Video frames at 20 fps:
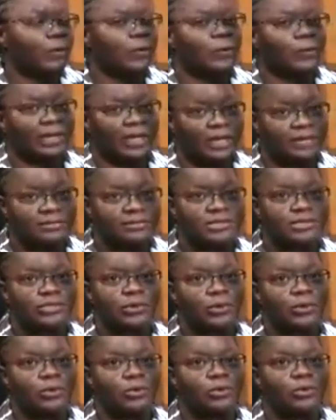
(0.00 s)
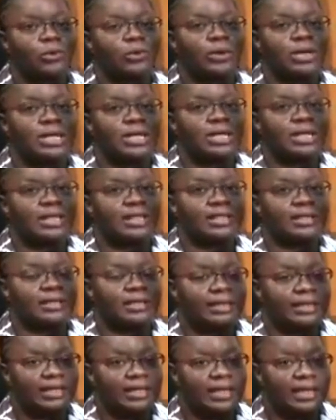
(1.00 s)
Okay, so
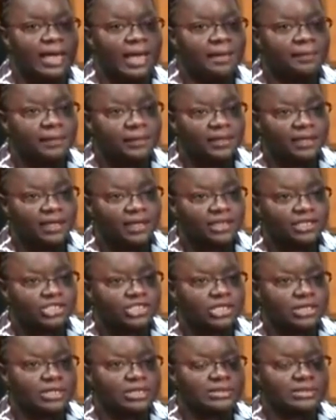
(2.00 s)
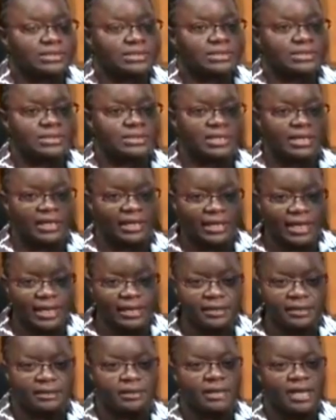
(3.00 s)
the applications, they
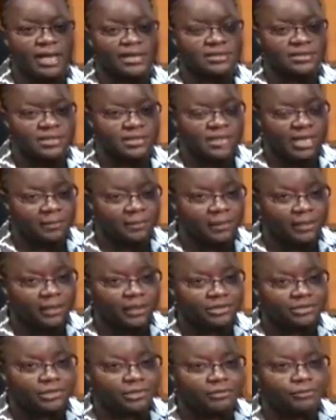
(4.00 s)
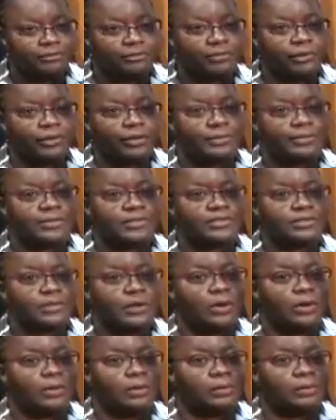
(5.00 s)
can access application forms
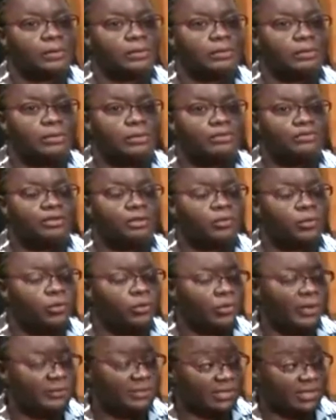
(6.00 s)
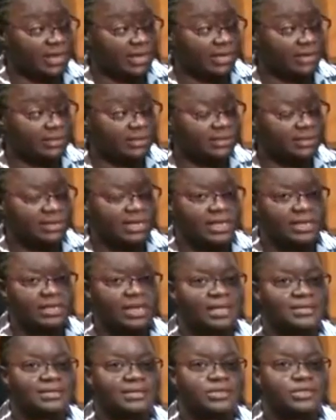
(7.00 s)
on from our website, and
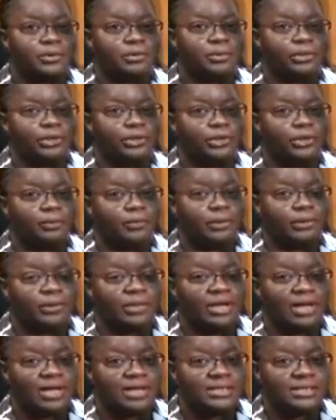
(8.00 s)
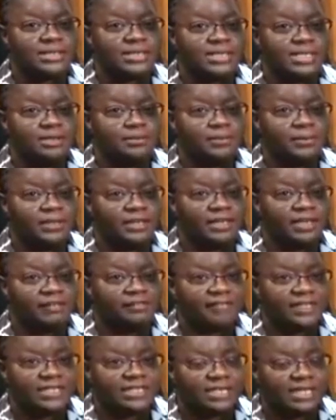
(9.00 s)
that's
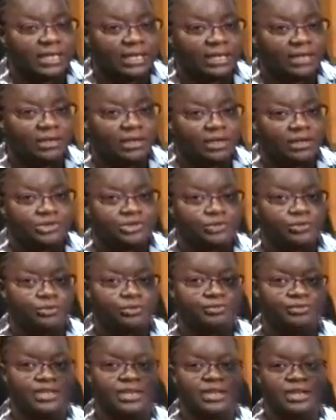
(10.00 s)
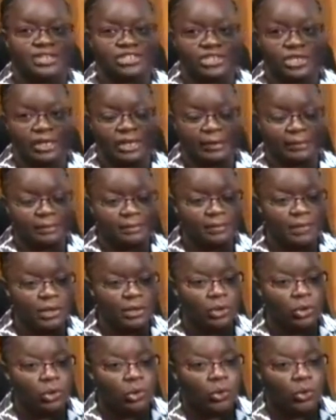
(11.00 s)
www.cpfsa.gov.jm
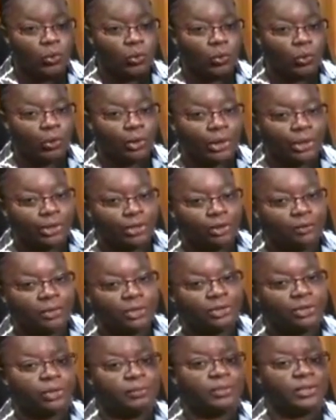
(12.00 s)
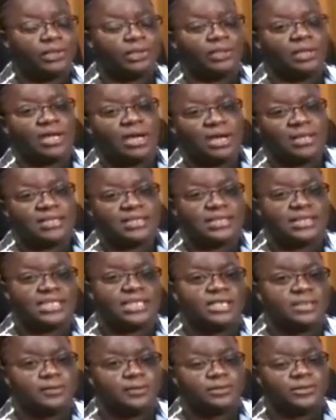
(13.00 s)
or
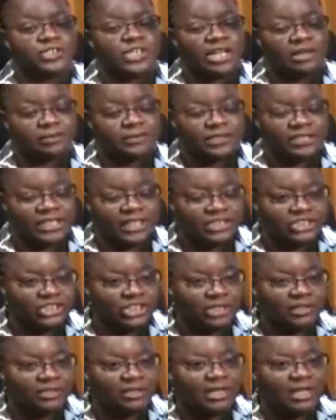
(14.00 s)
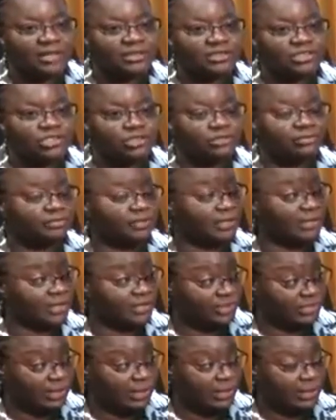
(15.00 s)

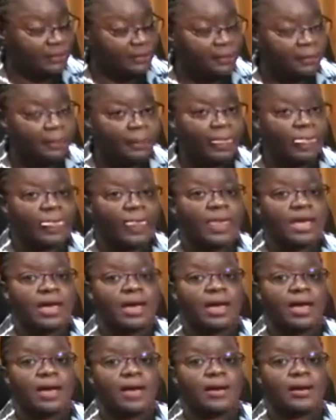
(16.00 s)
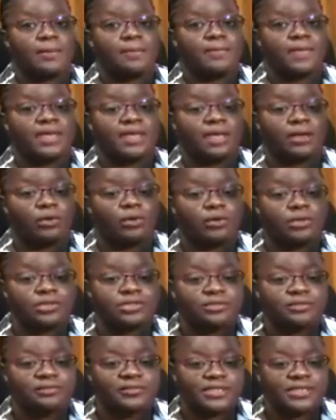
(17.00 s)
www.childprotection.gov.jm. They can
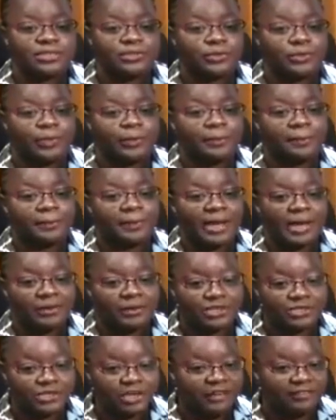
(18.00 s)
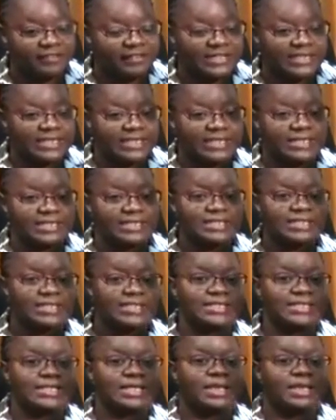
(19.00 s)
also visit our parish
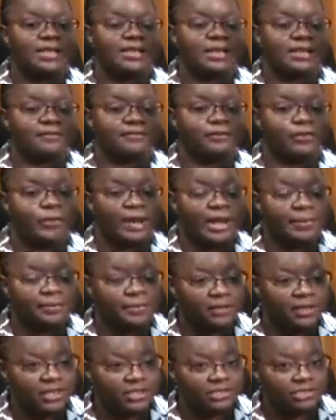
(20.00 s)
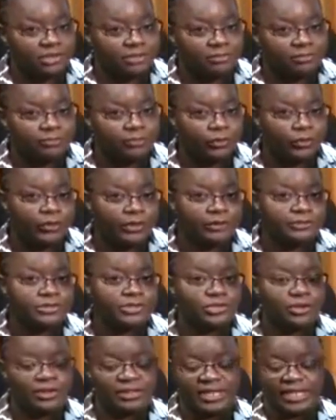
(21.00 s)
offices for application
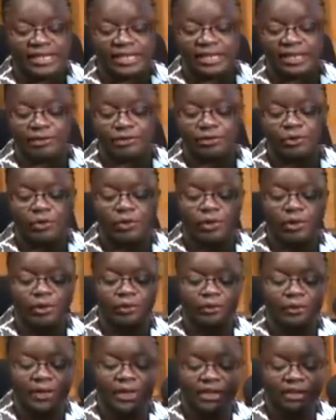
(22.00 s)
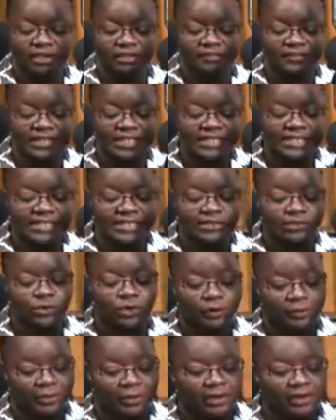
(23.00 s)
forms, or they can call our head office,
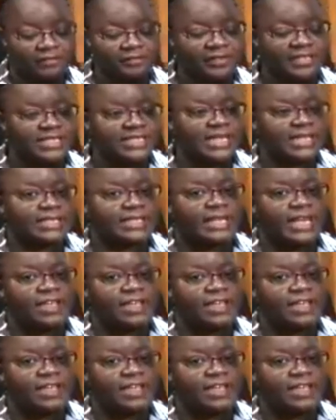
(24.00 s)
corporate office, at